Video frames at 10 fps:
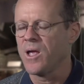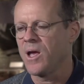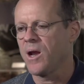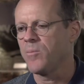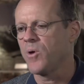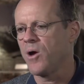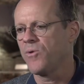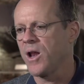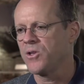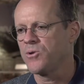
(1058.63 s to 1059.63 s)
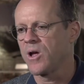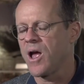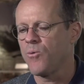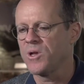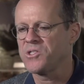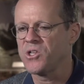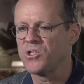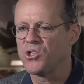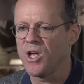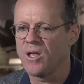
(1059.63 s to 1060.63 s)
and I ran into a guy, Winston
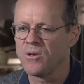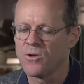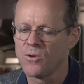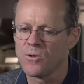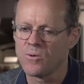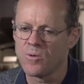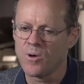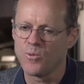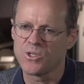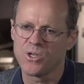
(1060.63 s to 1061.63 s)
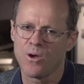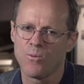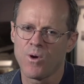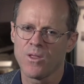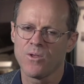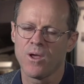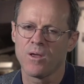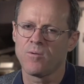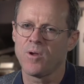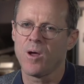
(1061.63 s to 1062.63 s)
Chen, who was one of
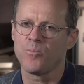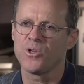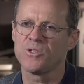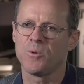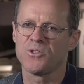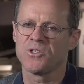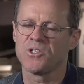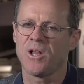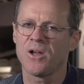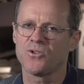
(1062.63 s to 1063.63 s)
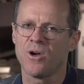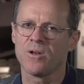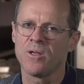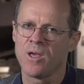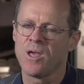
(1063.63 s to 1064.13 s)
the principals at Selectron,